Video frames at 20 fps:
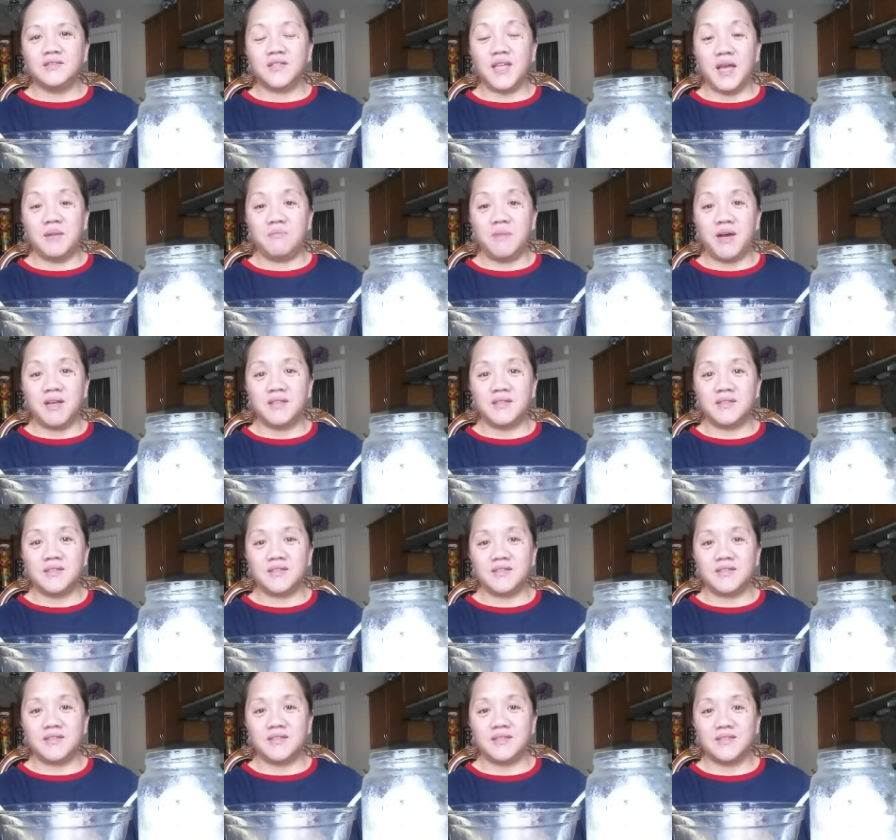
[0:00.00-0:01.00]
10
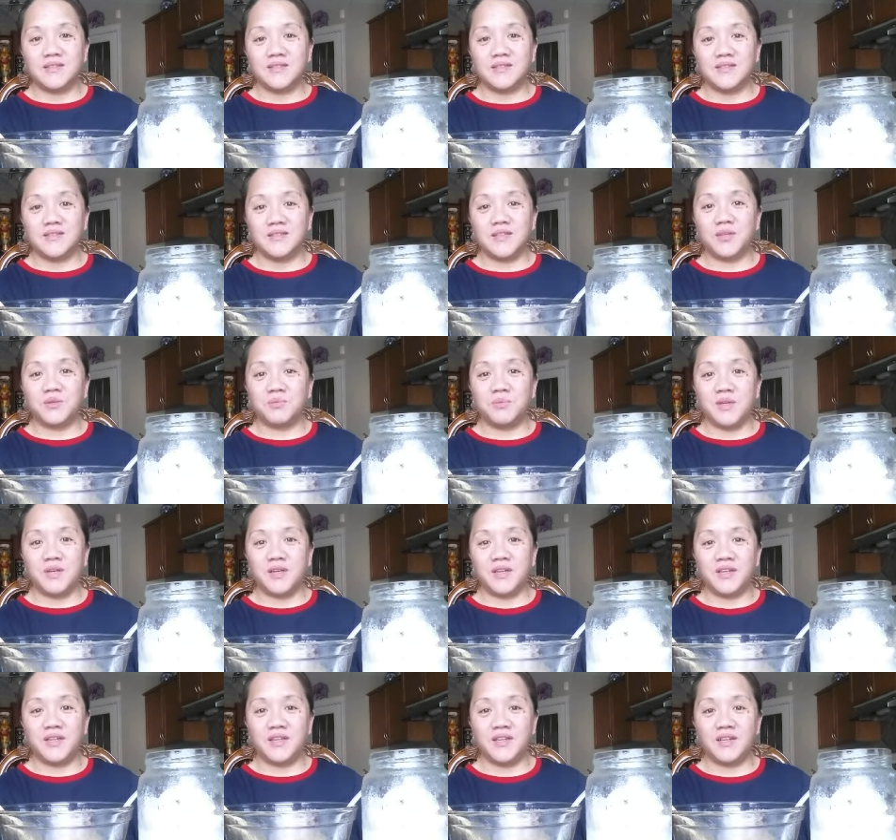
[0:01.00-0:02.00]
months that we
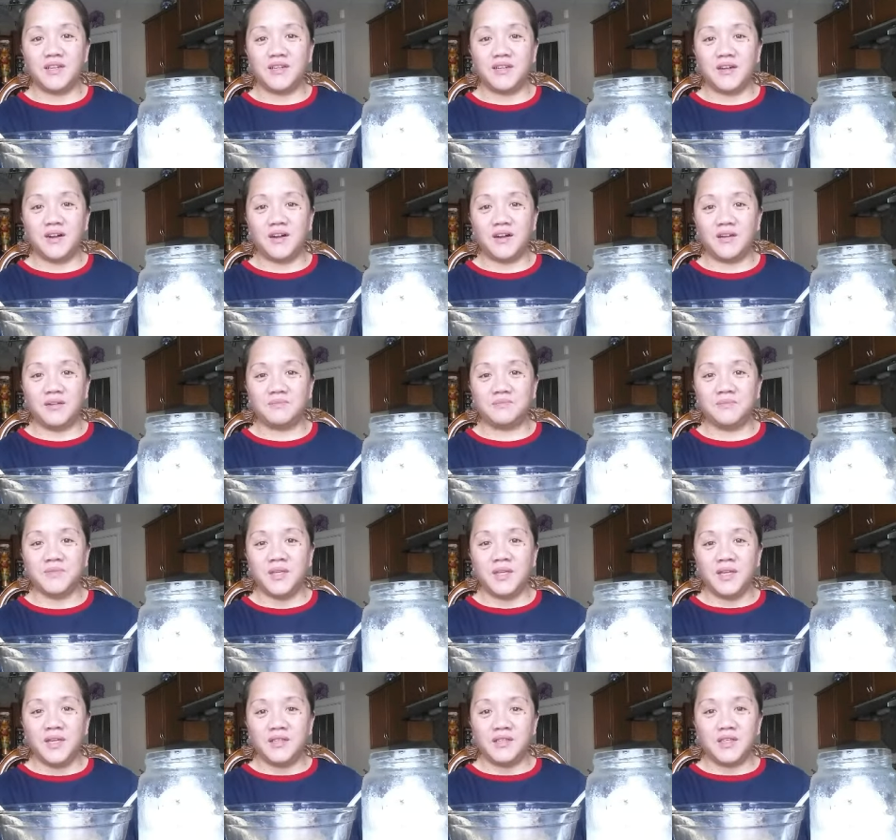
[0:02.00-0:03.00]
are here, um,
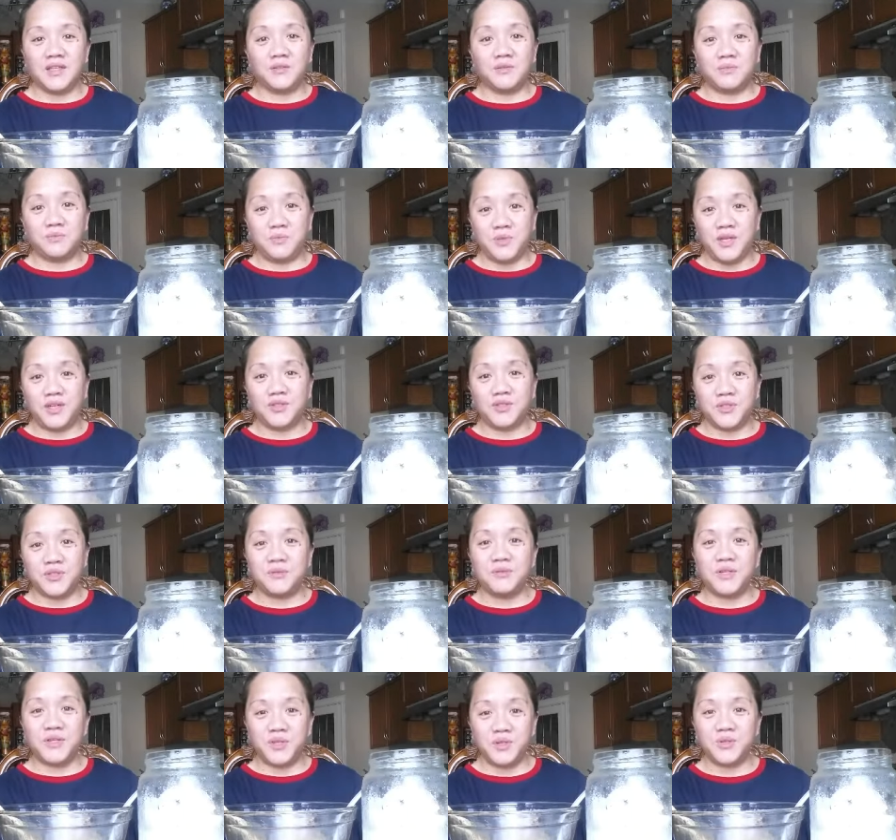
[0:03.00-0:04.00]
that we are
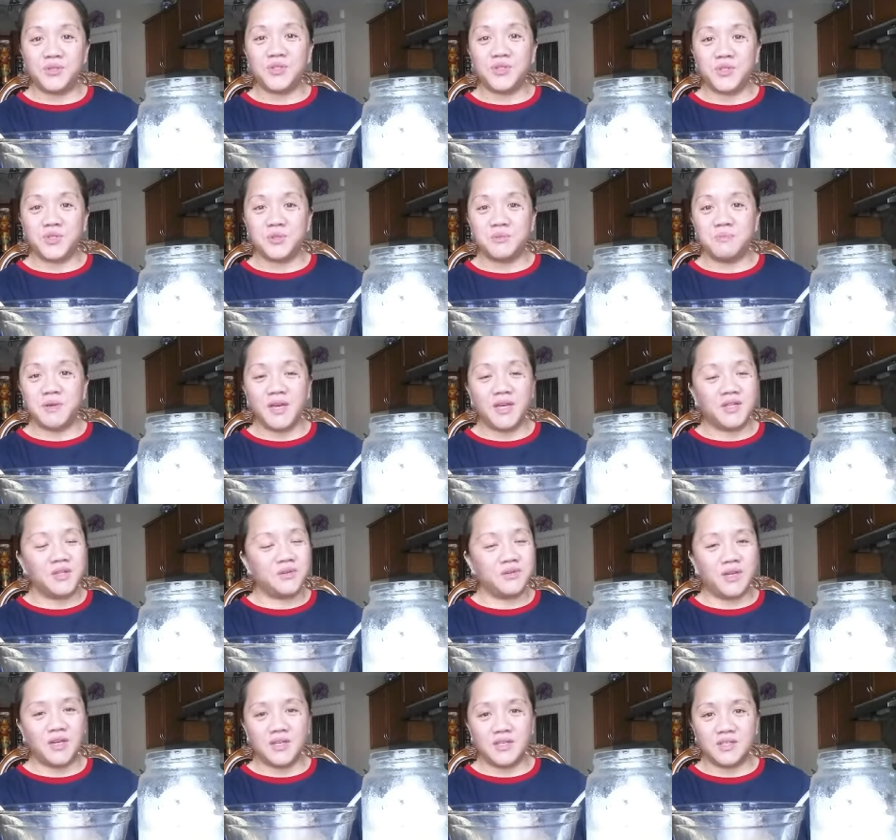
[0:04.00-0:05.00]
doing YouTube and
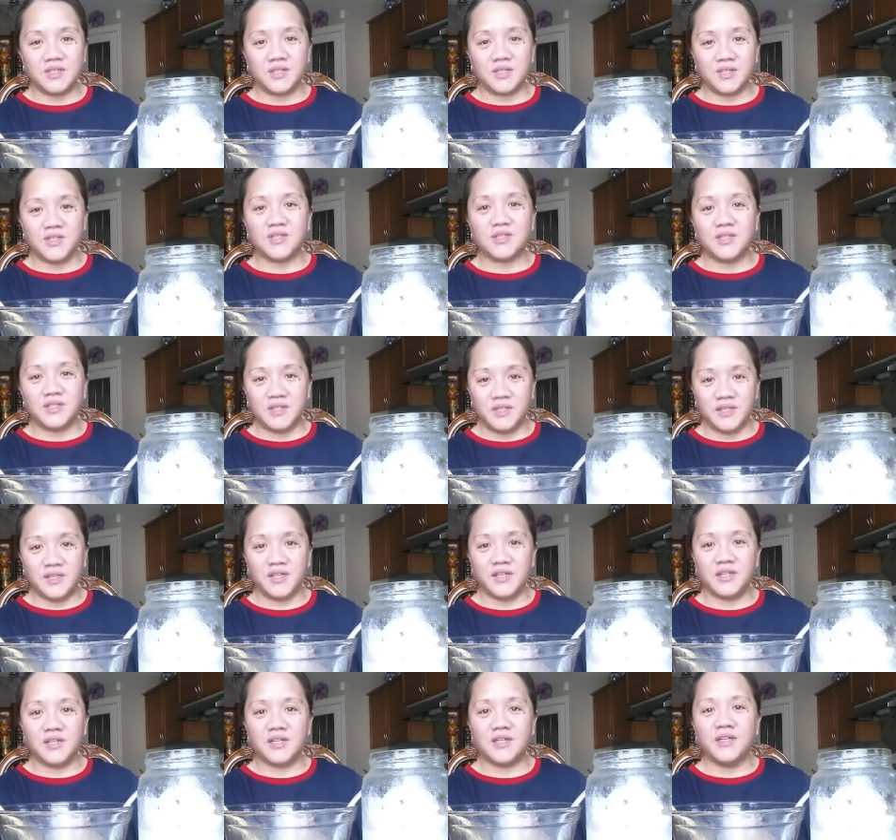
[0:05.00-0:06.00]
you guys are still
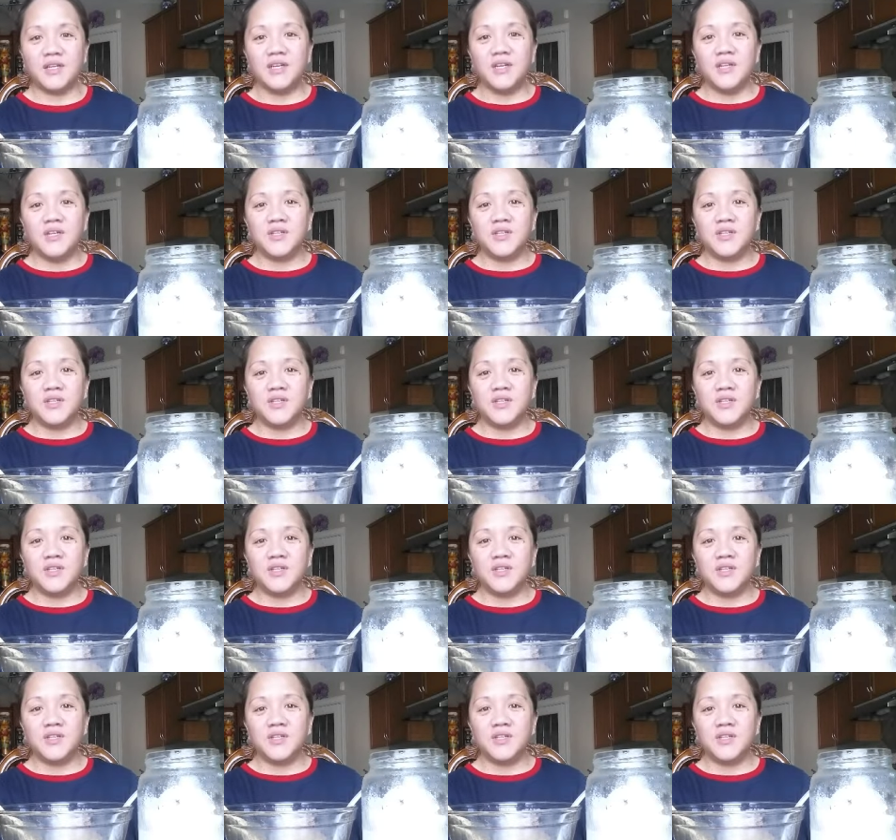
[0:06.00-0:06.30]
here.